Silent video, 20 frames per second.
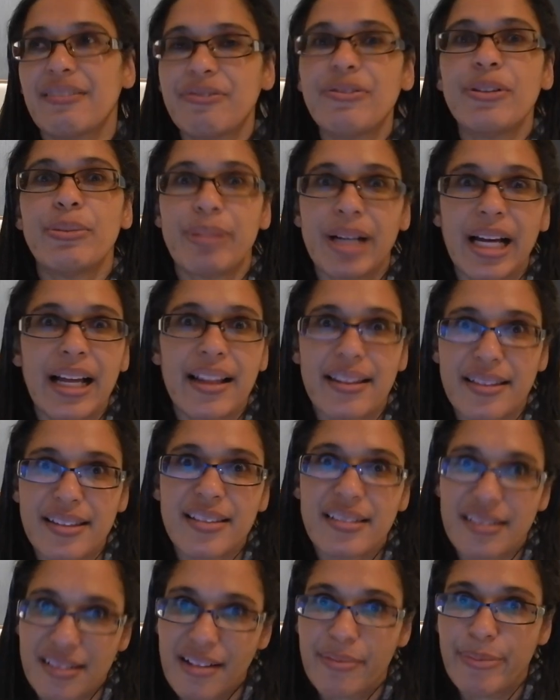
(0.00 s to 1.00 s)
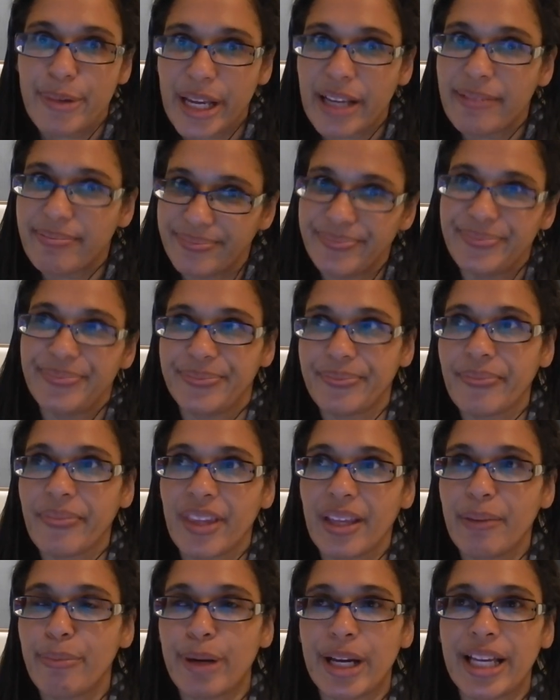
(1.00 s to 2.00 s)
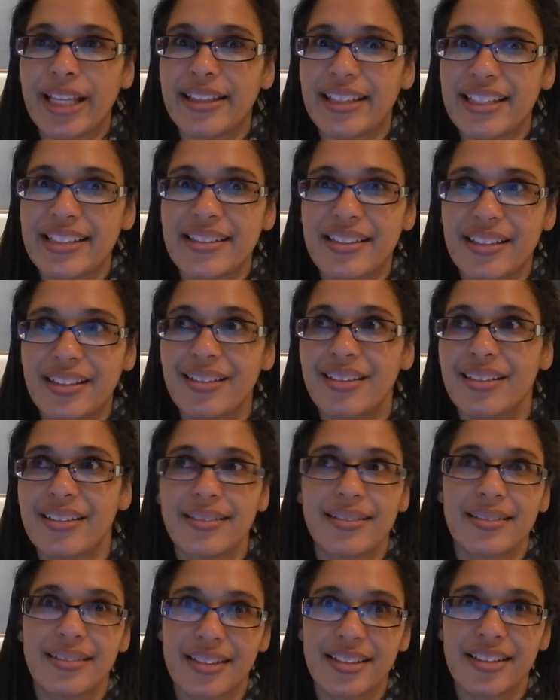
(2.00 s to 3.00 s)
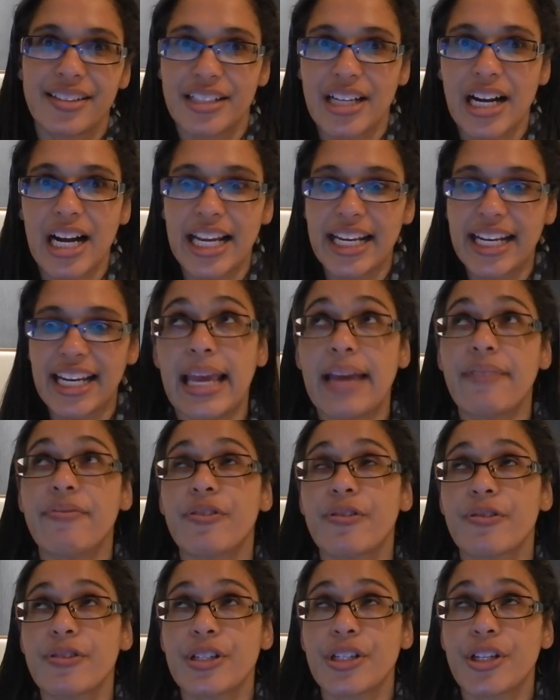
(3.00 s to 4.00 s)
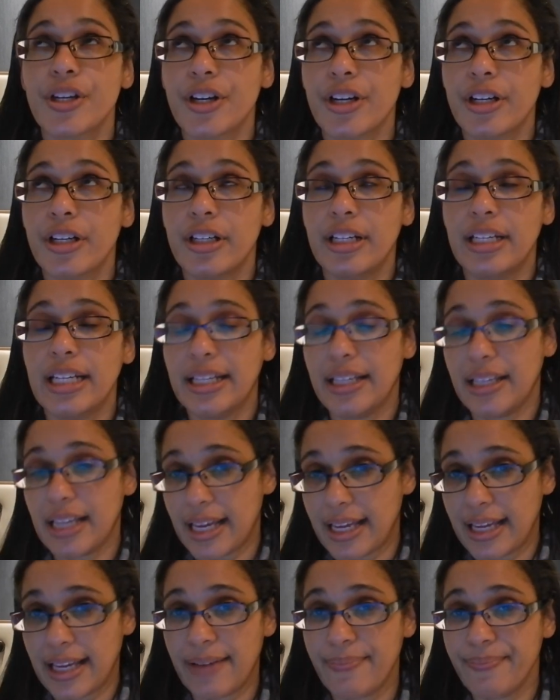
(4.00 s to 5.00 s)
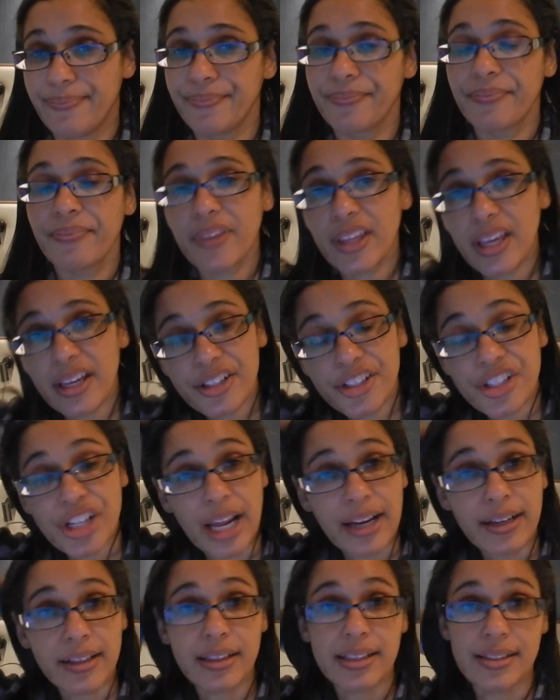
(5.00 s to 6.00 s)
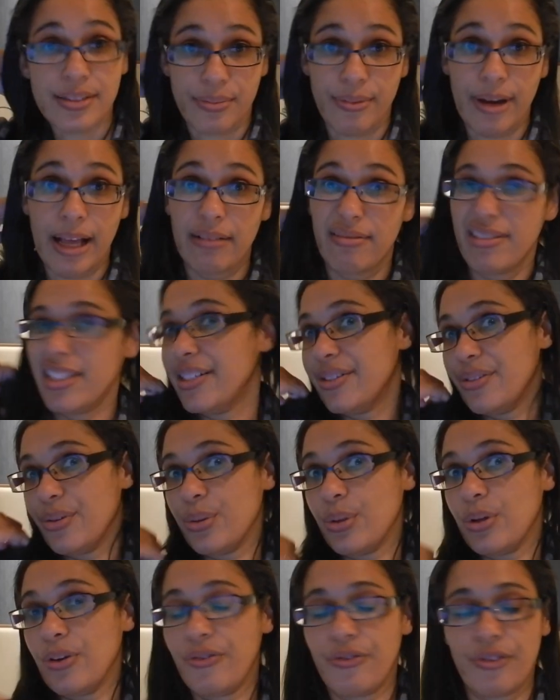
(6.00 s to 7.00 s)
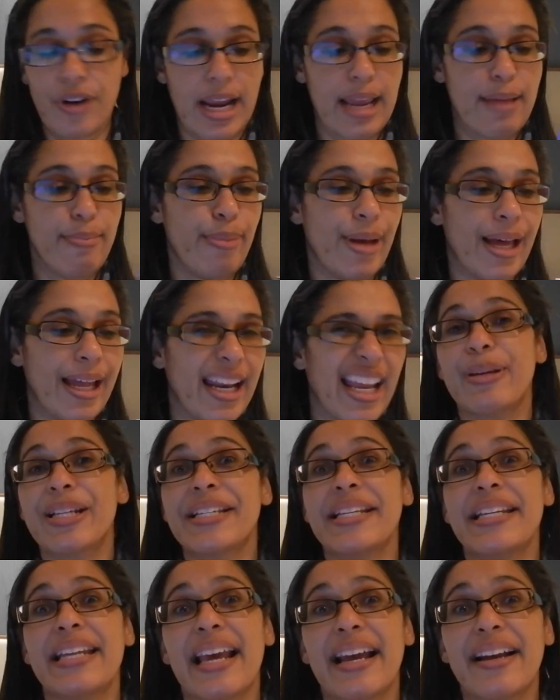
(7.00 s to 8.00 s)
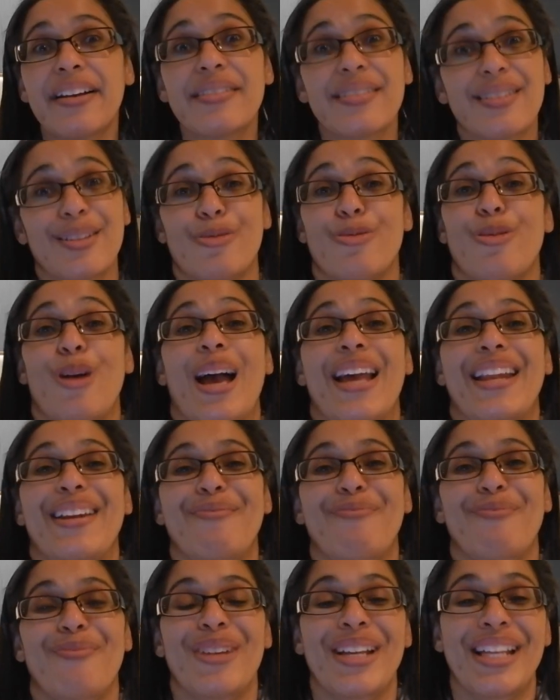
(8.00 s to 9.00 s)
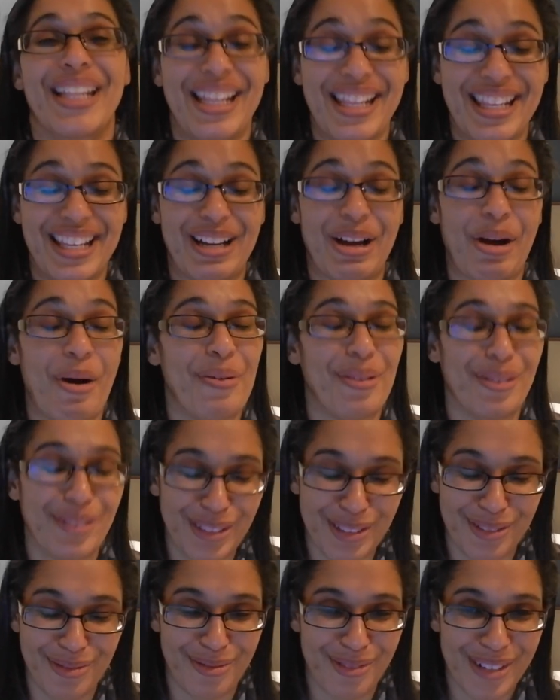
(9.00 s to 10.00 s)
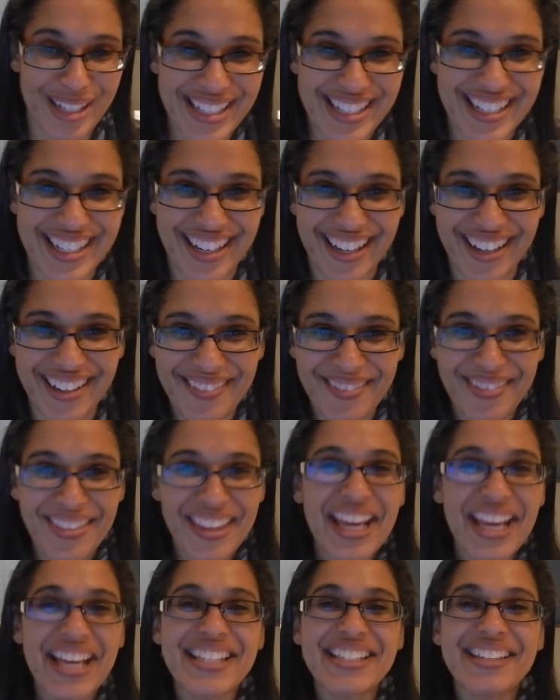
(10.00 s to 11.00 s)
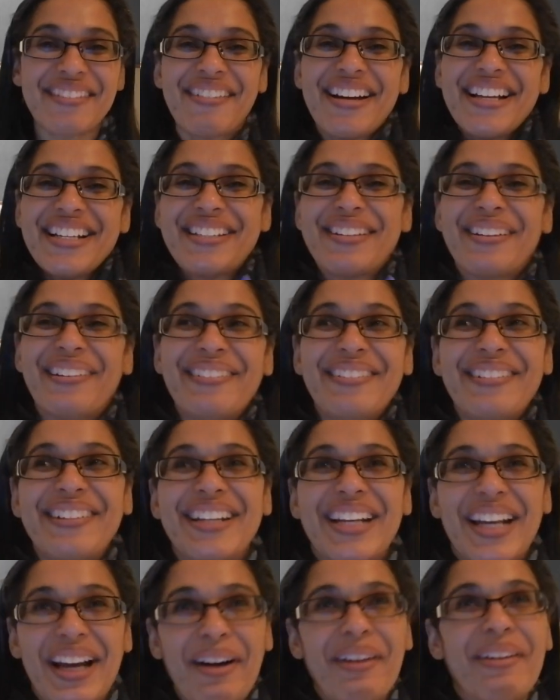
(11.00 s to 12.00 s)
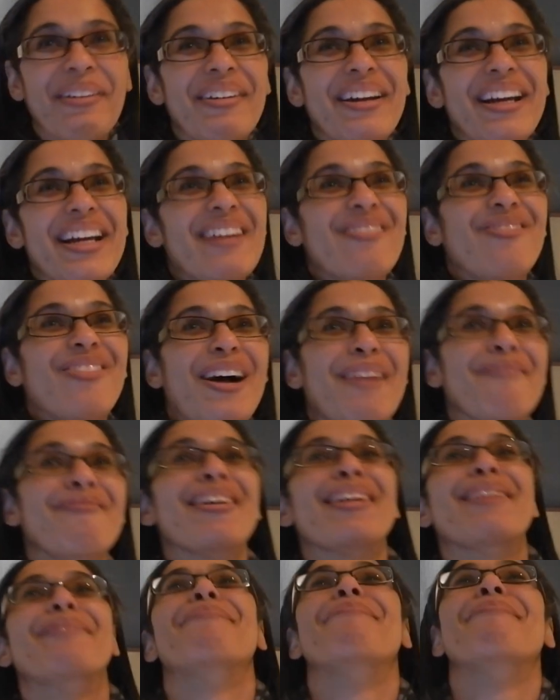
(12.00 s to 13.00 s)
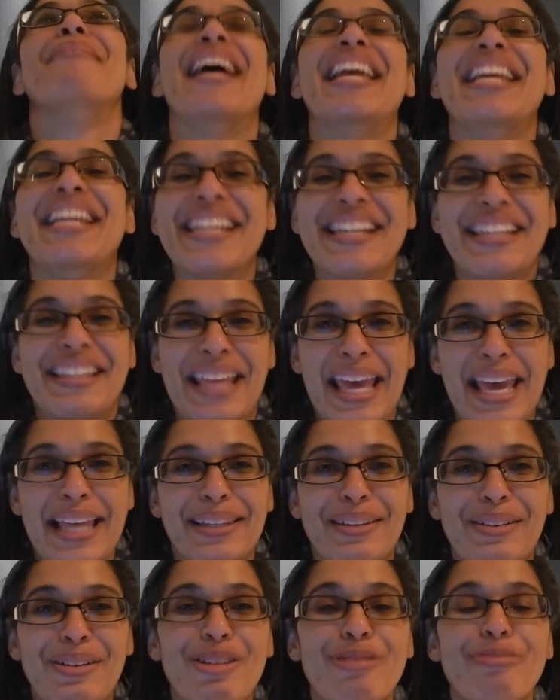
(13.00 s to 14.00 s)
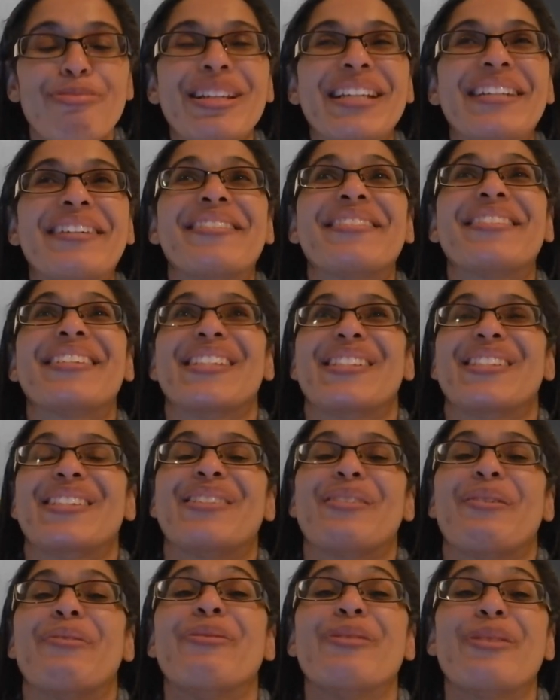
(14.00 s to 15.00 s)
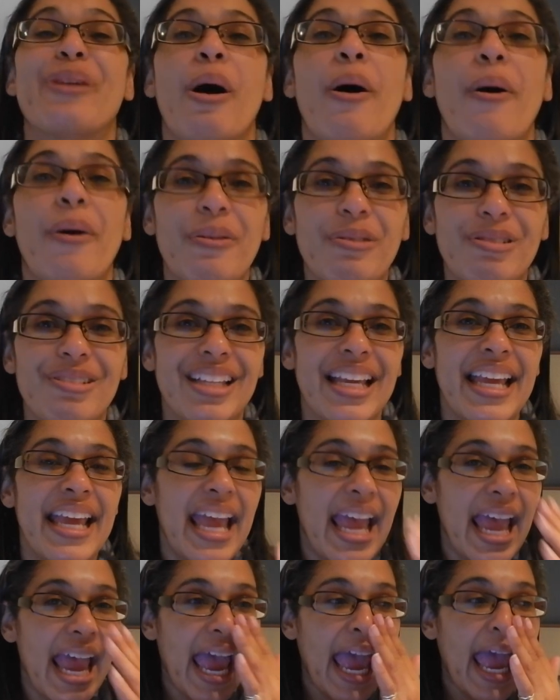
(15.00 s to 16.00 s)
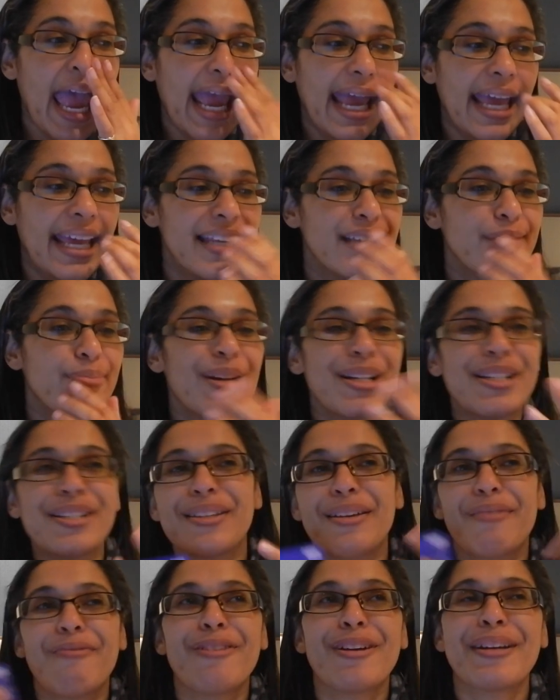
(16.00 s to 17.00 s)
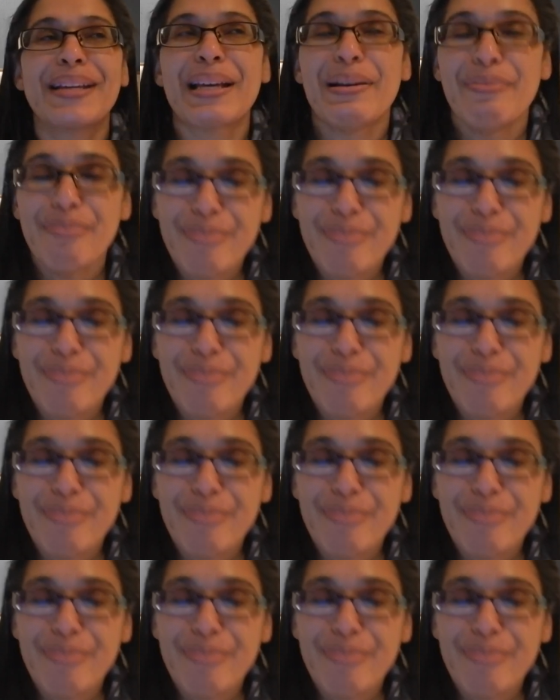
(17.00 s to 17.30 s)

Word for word: Footpaths are a bit, but that's because it's China. They have a return shuttle as well, which is also free, but fishy now because it's right in the cold of winter. So I don't know if I'm going to make it that long because it's so cold. And as much as I want to